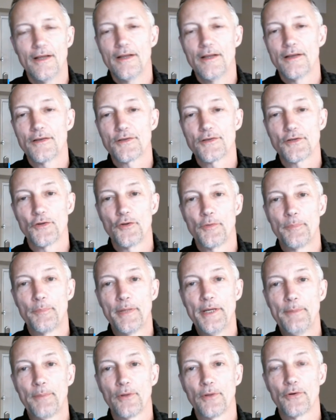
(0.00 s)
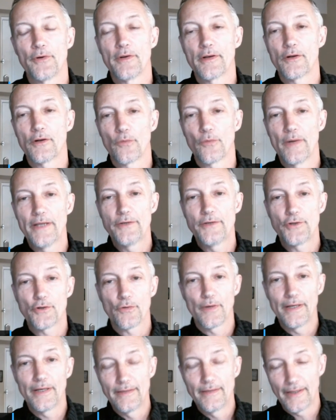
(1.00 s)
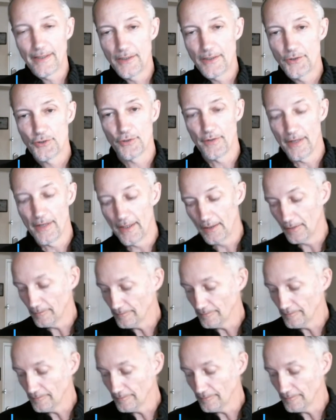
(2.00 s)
So the people are in great, great danger now.